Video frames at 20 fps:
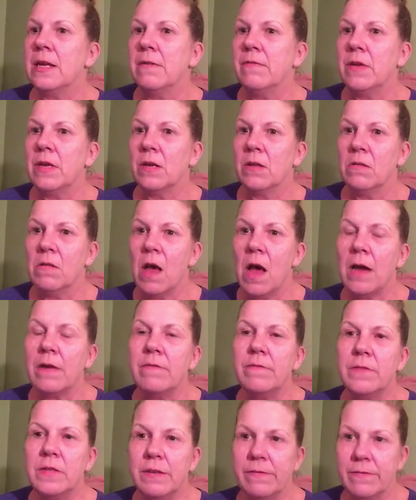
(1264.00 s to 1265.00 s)
giving a lot
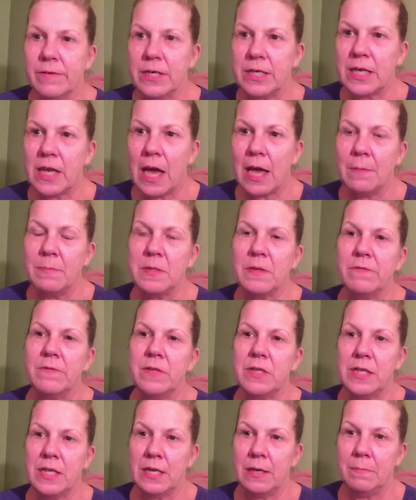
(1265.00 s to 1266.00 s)
of different types
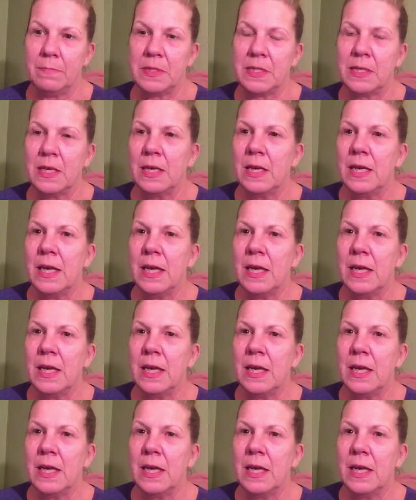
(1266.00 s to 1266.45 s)
of tips